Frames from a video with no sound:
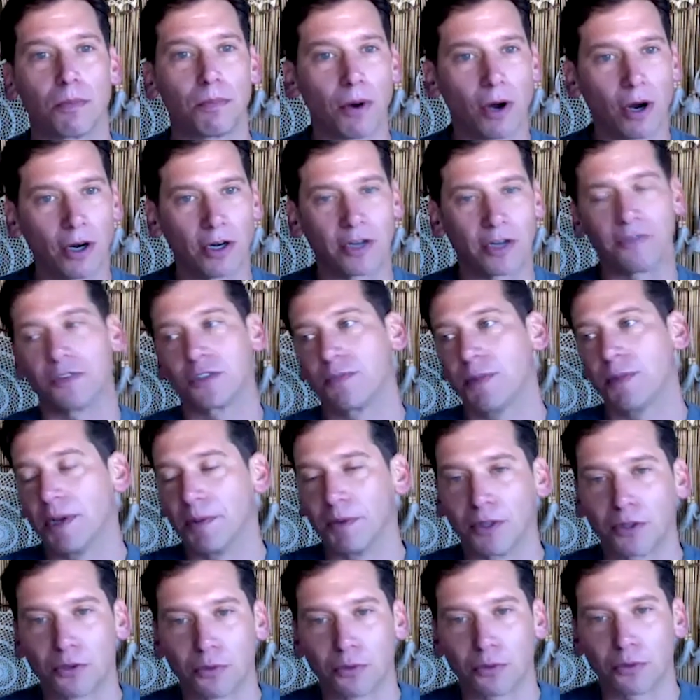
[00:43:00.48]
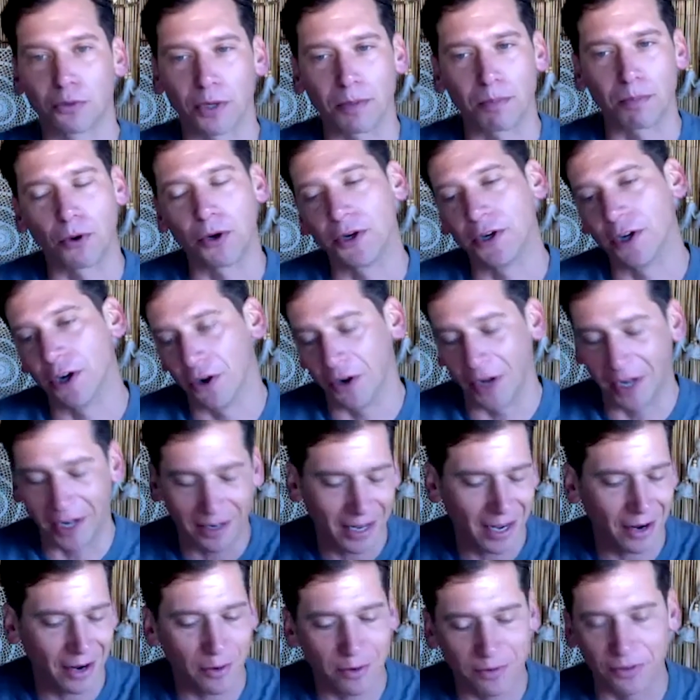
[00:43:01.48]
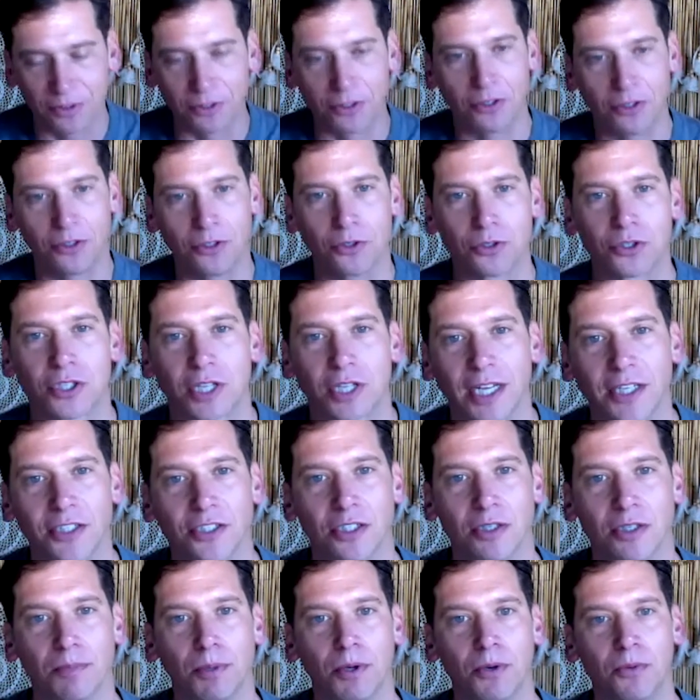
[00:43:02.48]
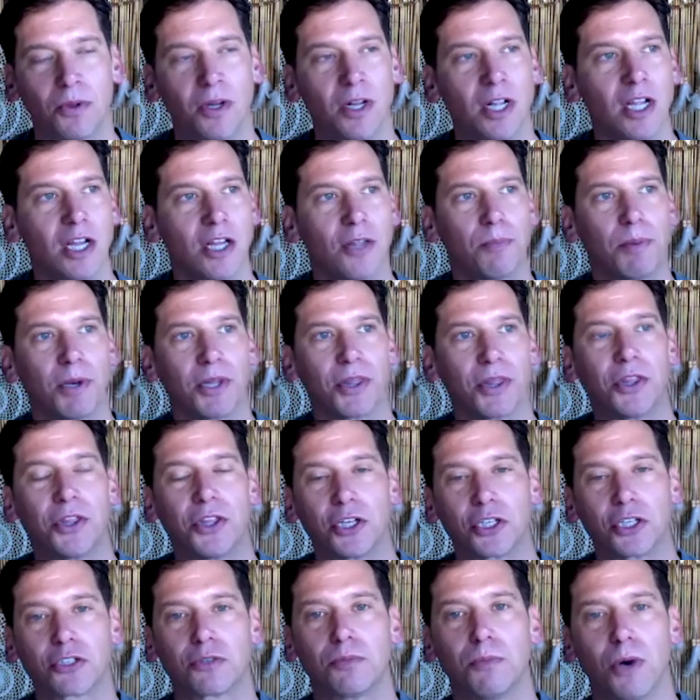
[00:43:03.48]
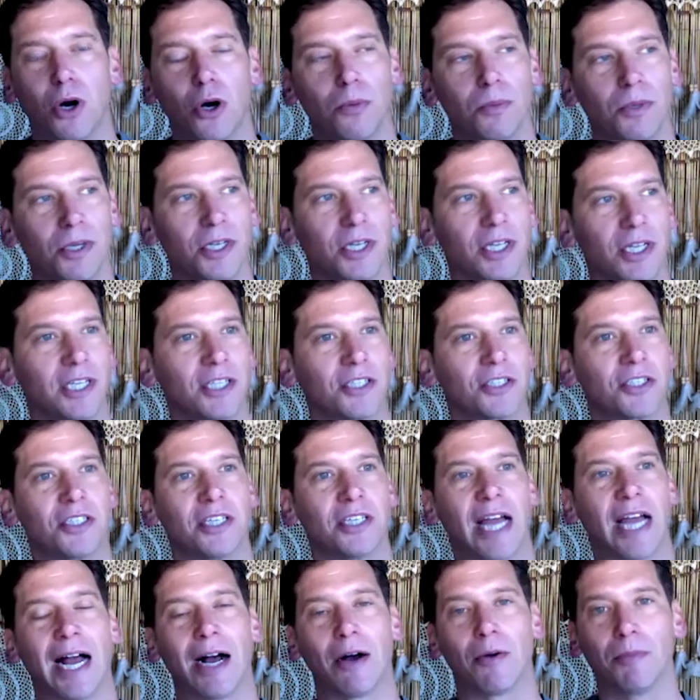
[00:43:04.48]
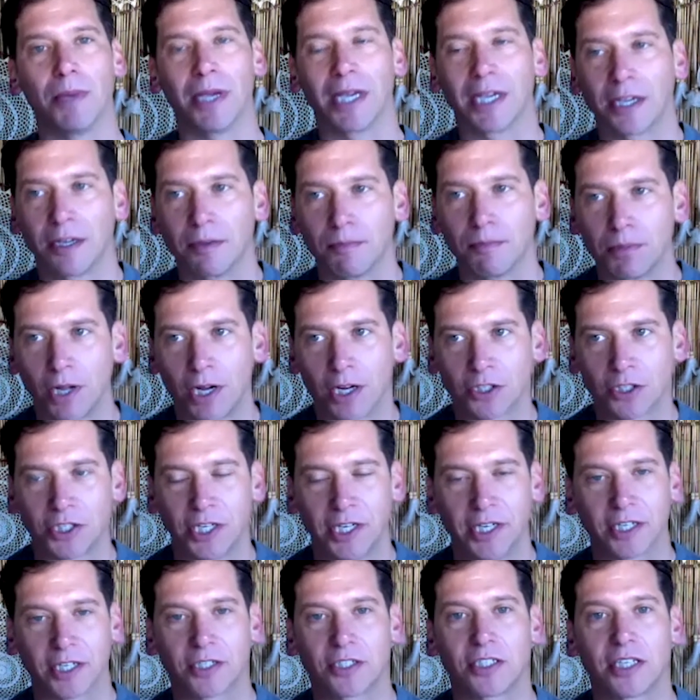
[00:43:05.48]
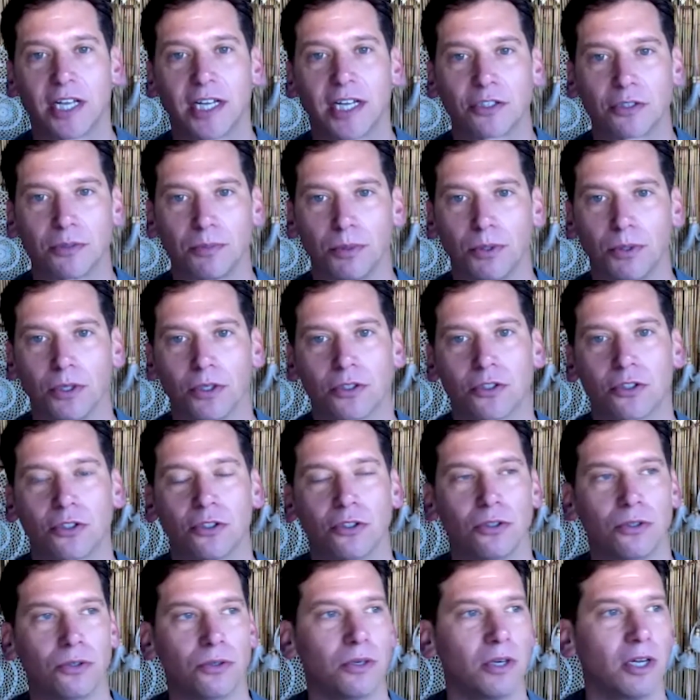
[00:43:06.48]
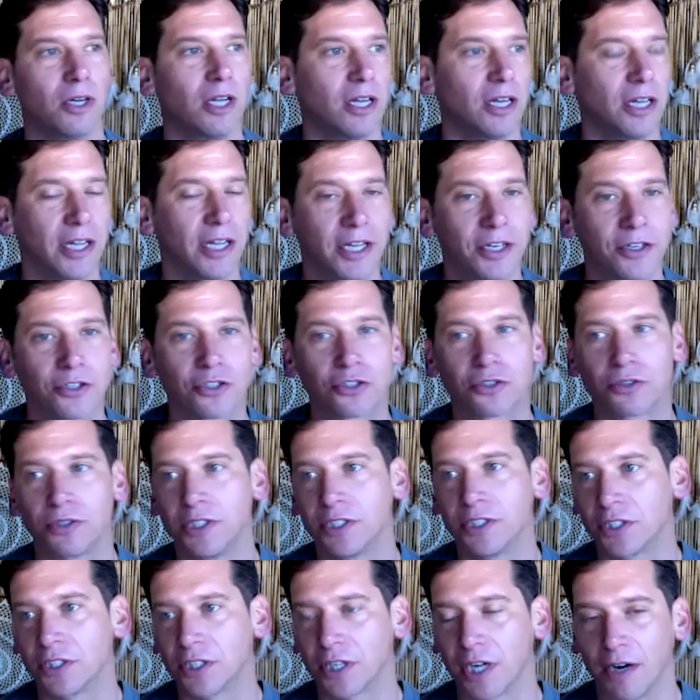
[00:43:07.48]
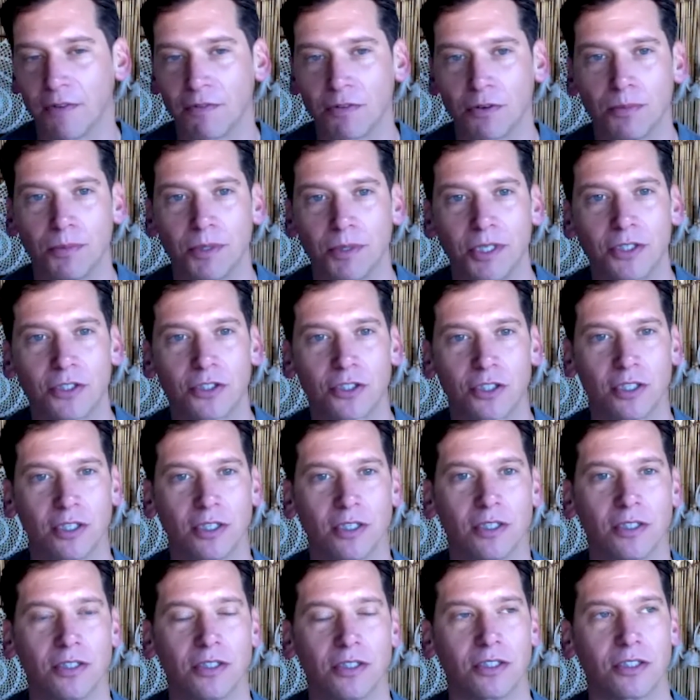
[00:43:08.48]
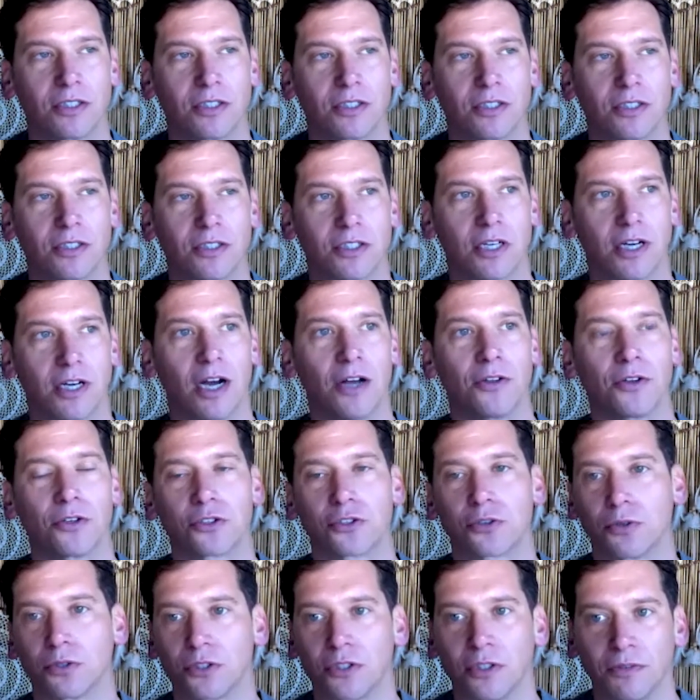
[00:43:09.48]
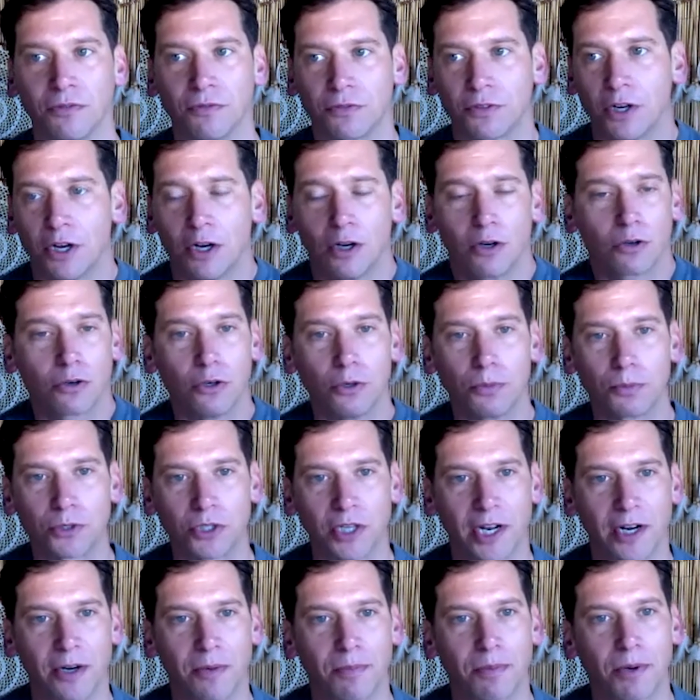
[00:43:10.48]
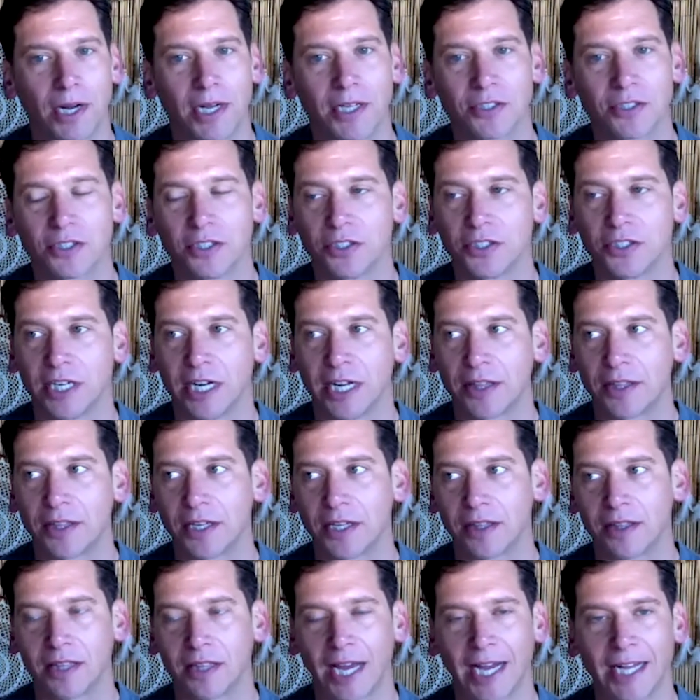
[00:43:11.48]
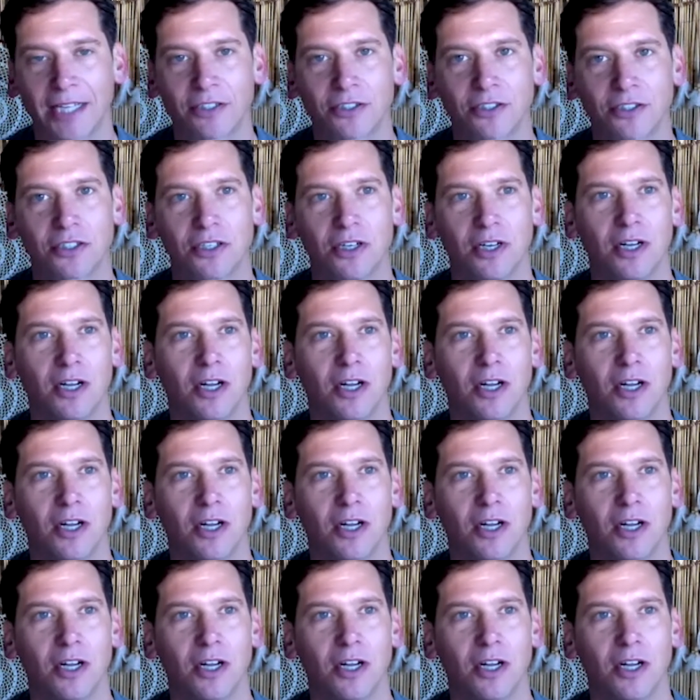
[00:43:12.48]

part of is maybe 3.0, uh, however you, you slice it. But but this moment is now making blockchain accessible to industry to government to to other sorts of groups and enterprises and i think that's